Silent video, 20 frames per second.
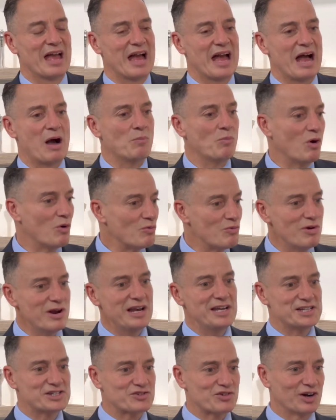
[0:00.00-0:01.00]
And what
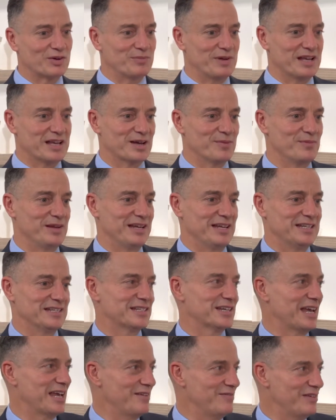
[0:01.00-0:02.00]
really struck me coming
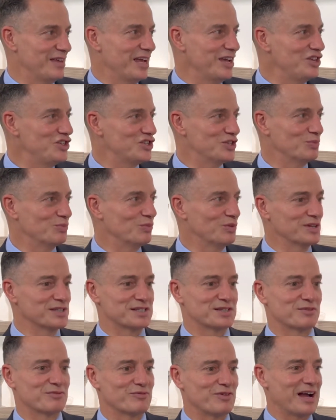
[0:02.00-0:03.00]
into aviation
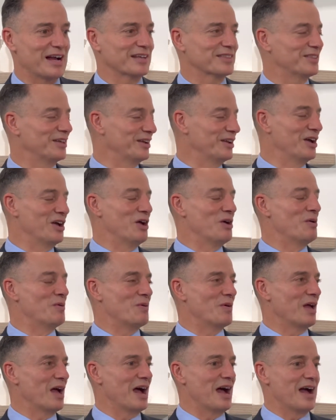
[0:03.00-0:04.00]
was the fact that
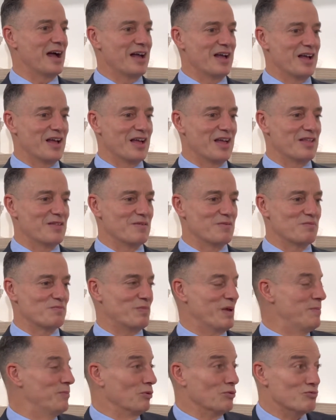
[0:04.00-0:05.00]

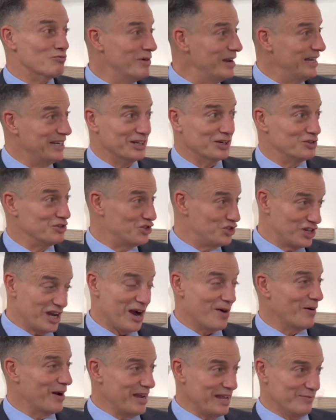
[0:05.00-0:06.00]
people really don't
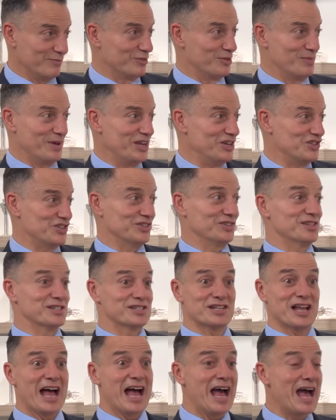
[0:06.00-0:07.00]
share any information.
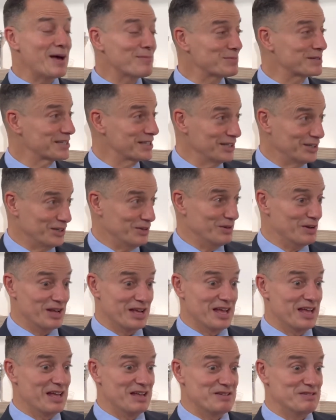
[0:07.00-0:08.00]
There's absolute
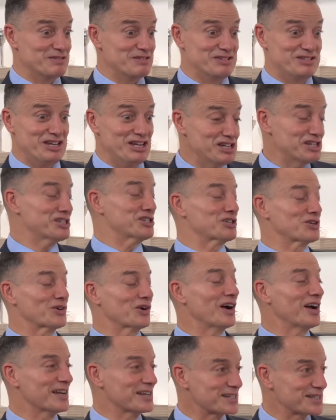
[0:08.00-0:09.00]

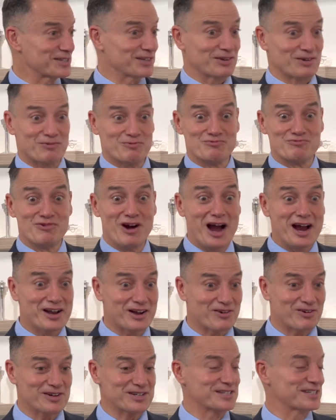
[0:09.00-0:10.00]
distrust right
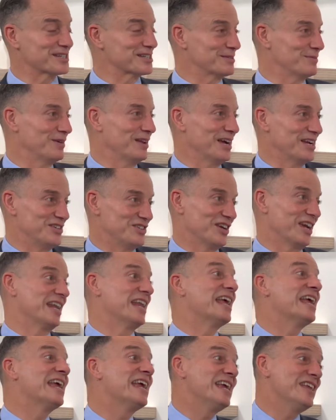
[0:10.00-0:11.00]
across the supply chain
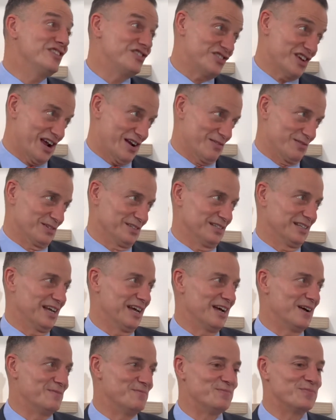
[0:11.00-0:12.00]
in general.
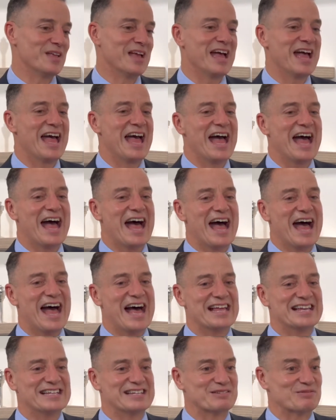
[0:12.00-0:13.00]

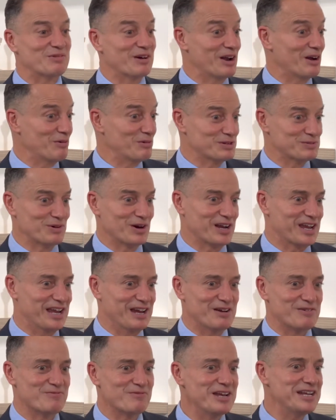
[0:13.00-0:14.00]
And when I was
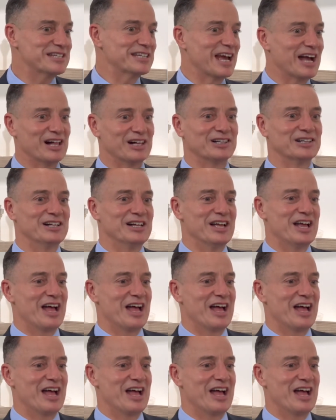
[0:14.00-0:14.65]
working in retail,